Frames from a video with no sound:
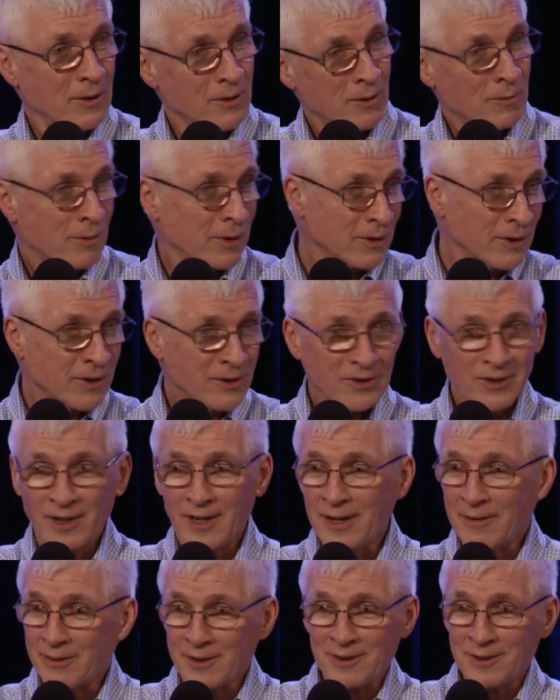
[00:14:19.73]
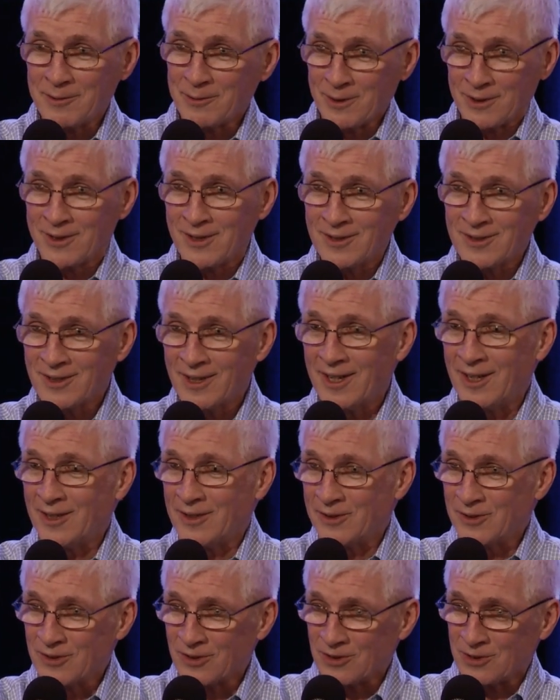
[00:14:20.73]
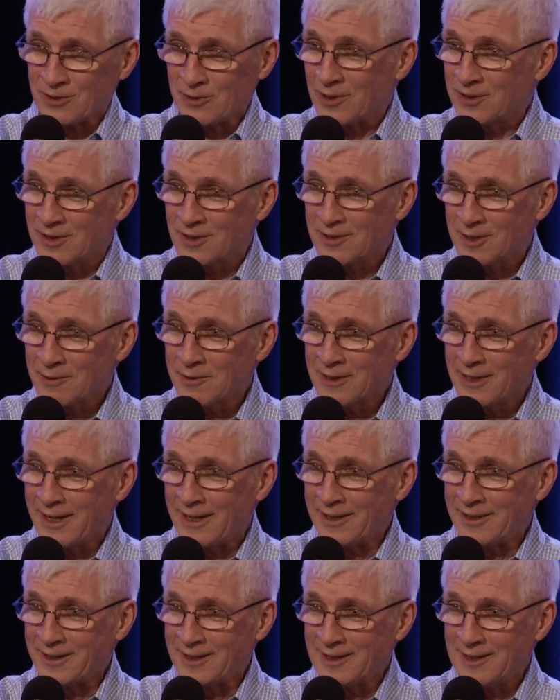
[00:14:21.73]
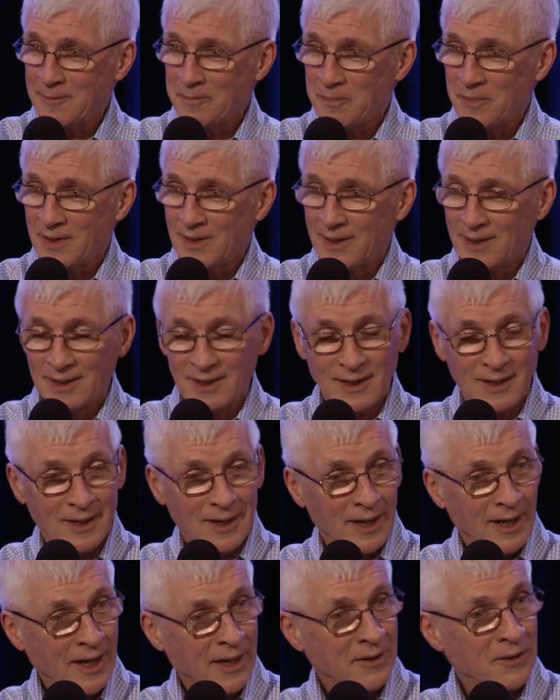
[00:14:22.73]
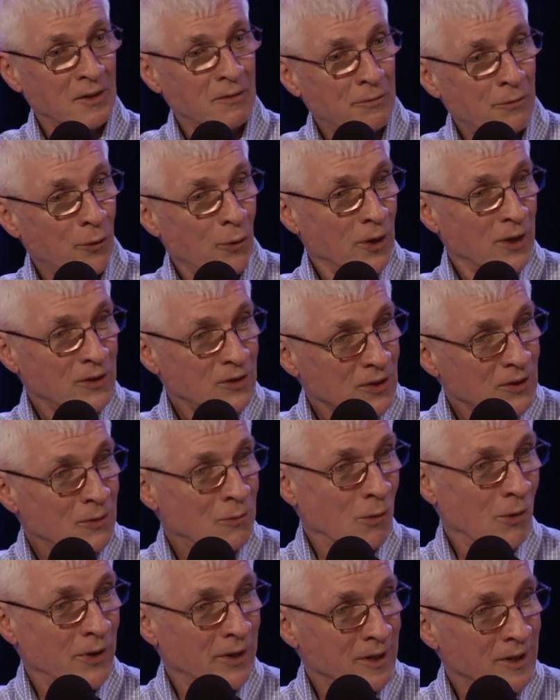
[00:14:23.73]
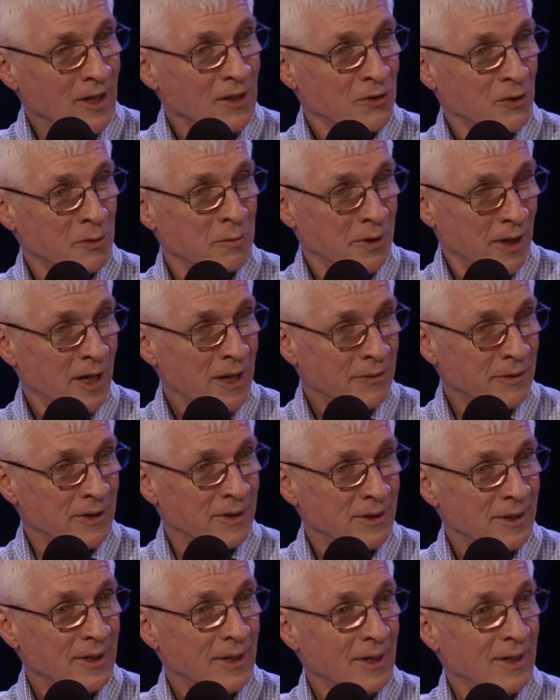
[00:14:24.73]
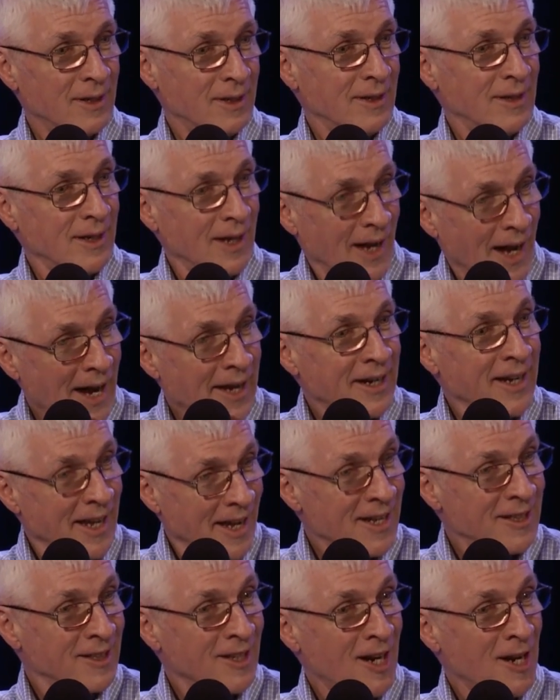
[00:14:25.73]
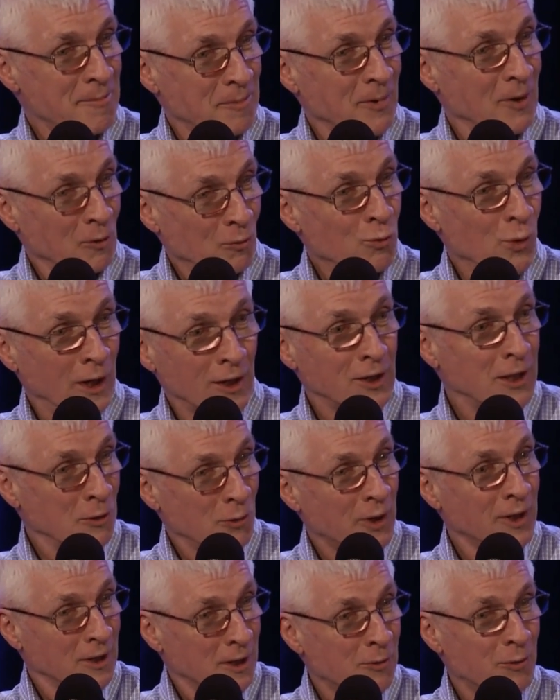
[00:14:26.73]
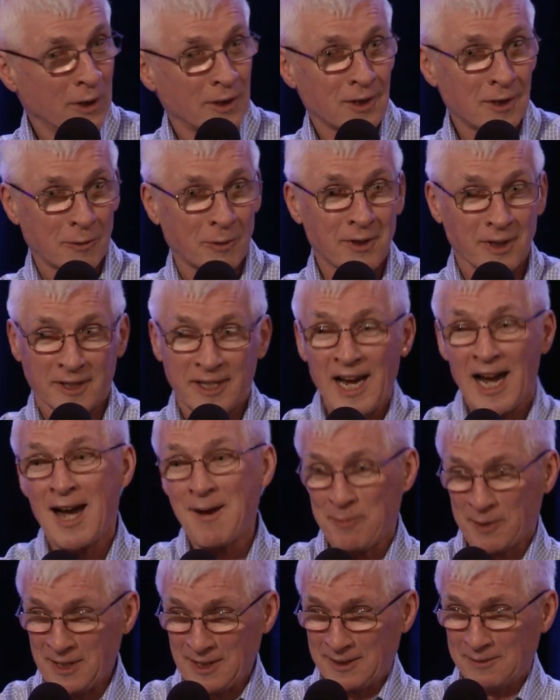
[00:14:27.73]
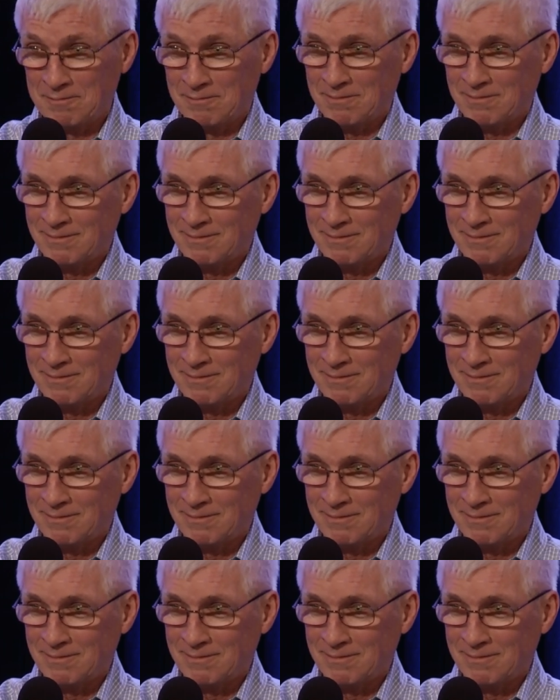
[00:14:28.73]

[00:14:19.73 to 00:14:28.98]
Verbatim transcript: There really is a heaven and there really is a hell, and there's a structure to reality. And the voice is warning us from heaven how to end up really, really, really, really happy